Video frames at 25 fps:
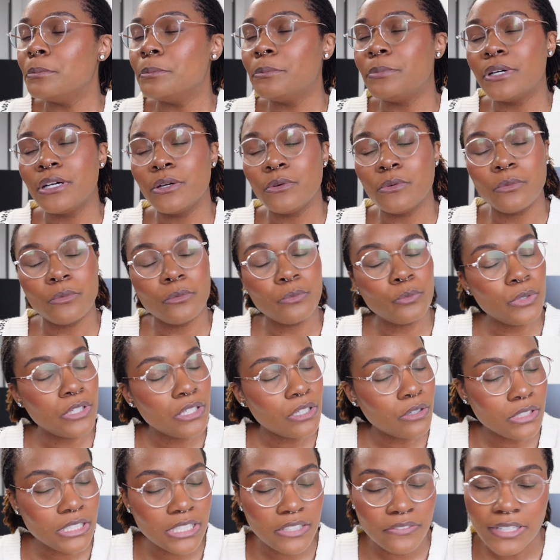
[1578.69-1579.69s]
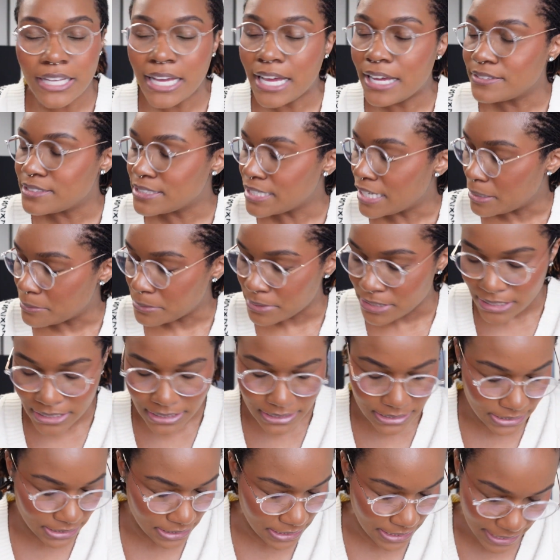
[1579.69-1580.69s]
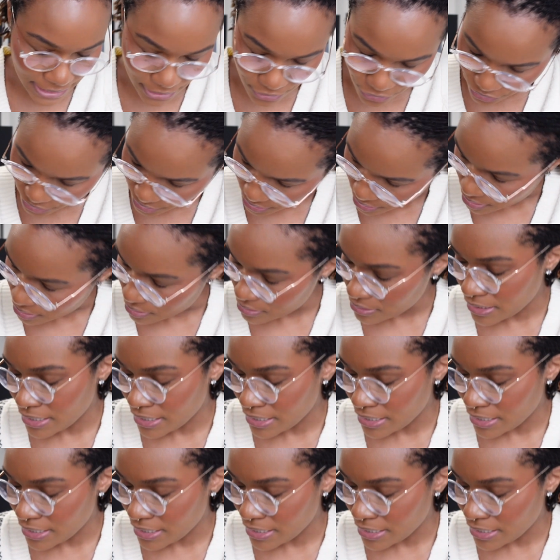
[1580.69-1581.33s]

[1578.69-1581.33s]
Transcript: But we don't even have time to get into that, girl.